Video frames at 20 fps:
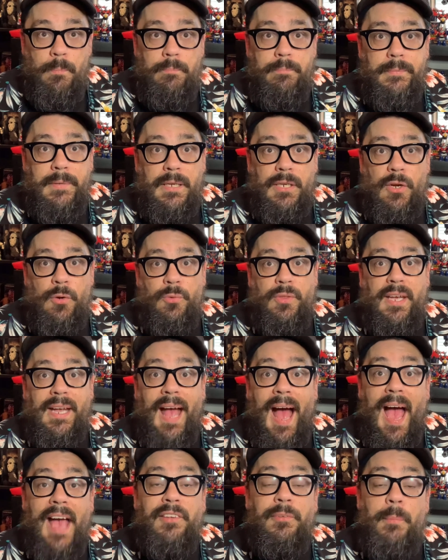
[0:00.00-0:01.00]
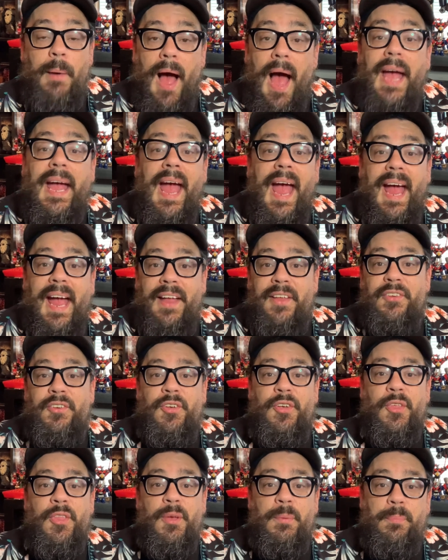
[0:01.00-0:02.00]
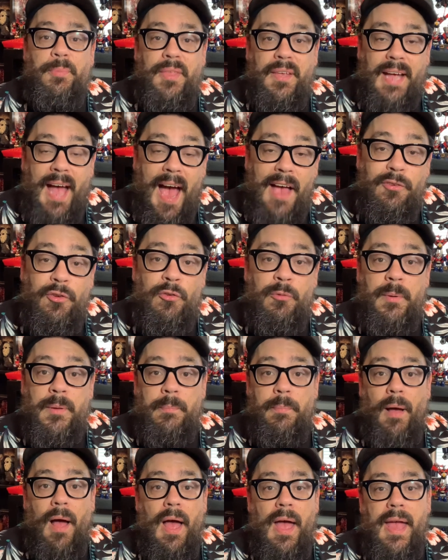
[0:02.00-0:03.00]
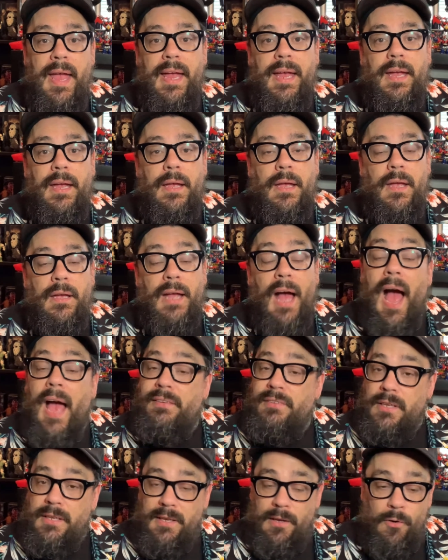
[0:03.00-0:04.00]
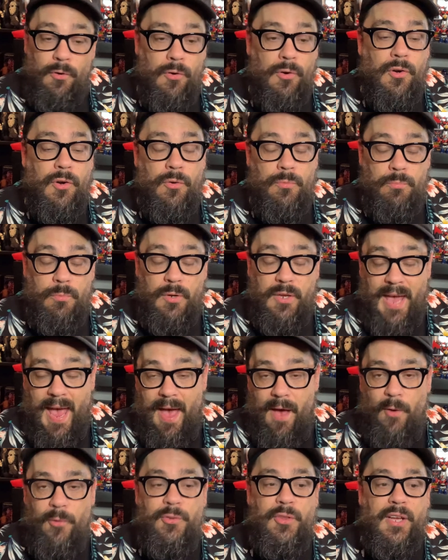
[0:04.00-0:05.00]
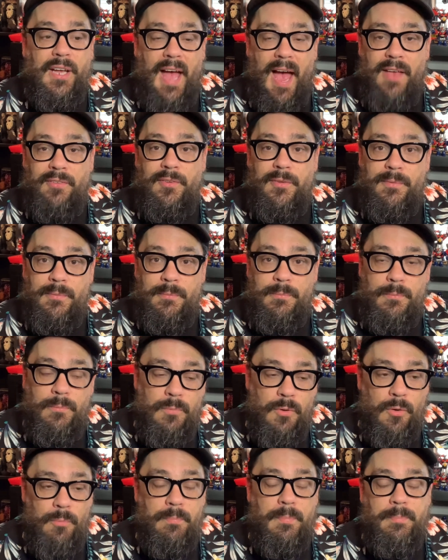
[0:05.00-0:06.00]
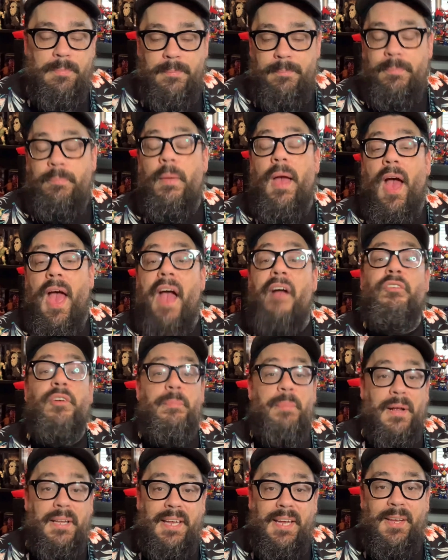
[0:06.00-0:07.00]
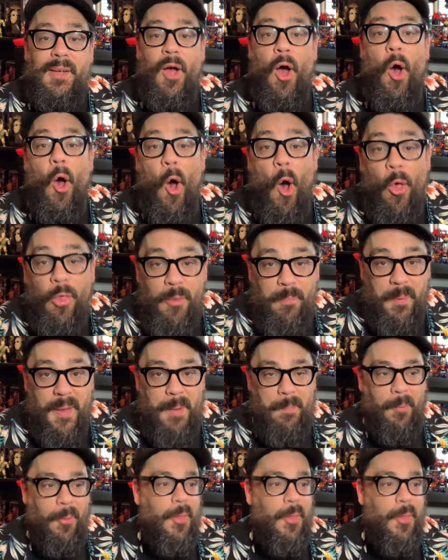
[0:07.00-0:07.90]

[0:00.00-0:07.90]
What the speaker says: the guys my age, the guys who've been buying, guys and gals, the guys and everybody, all the people